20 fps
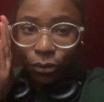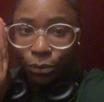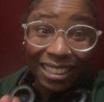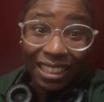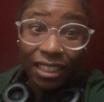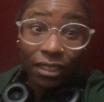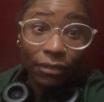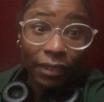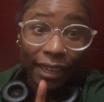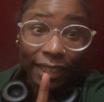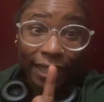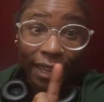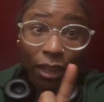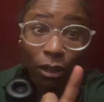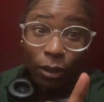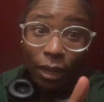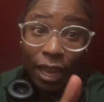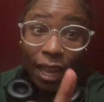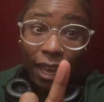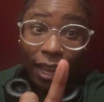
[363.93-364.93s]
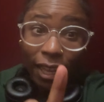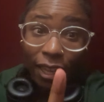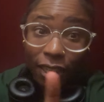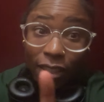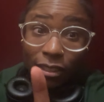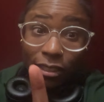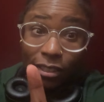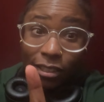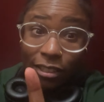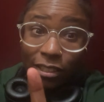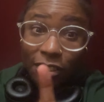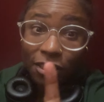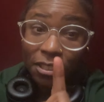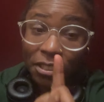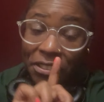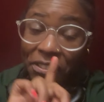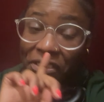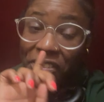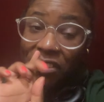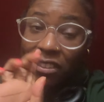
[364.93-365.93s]
late right now, guys.
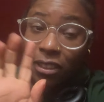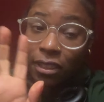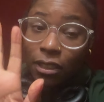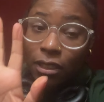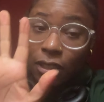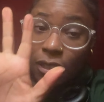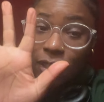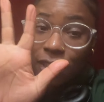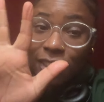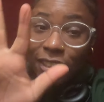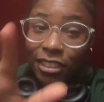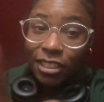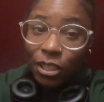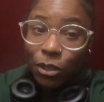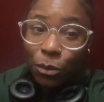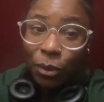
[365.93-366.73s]
Didn't